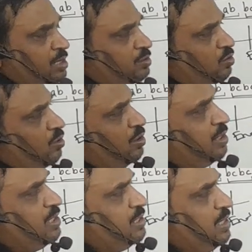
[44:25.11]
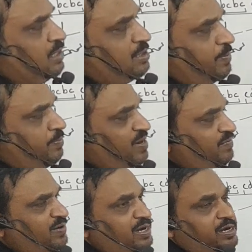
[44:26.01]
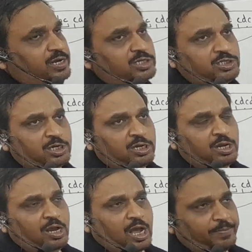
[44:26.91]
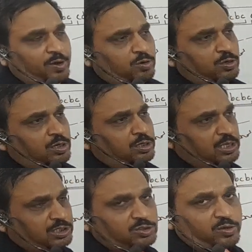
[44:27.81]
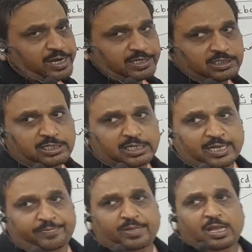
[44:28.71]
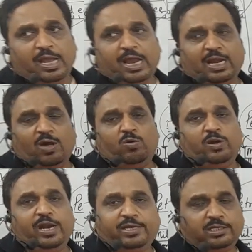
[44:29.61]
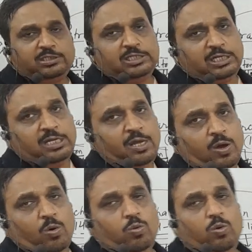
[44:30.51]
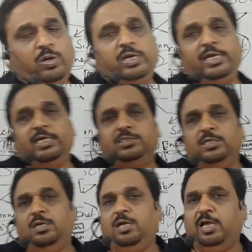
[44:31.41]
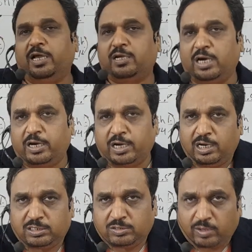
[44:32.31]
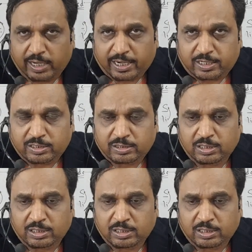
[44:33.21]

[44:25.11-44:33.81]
So this is the brief introduction about the sonnets here. And now let us see what is a curtal sonnet.